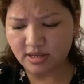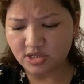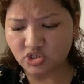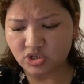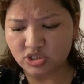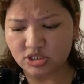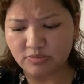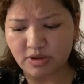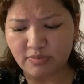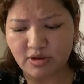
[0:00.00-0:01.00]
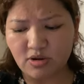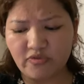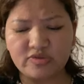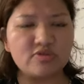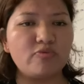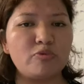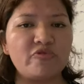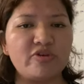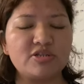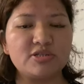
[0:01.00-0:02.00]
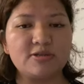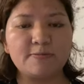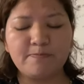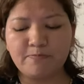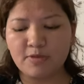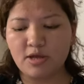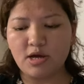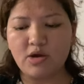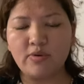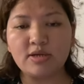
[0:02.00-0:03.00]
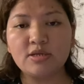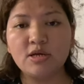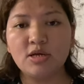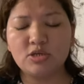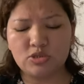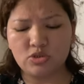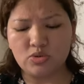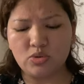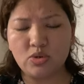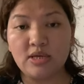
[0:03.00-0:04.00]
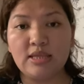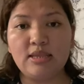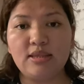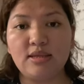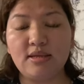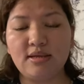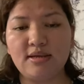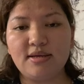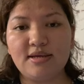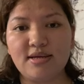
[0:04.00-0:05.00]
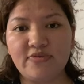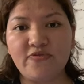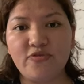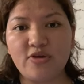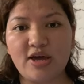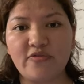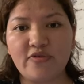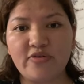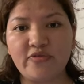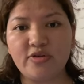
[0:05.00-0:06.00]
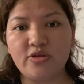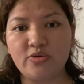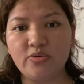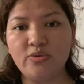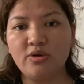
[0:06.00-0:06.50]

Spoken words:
Education Department Office of Profession. All right. So if you have FNU,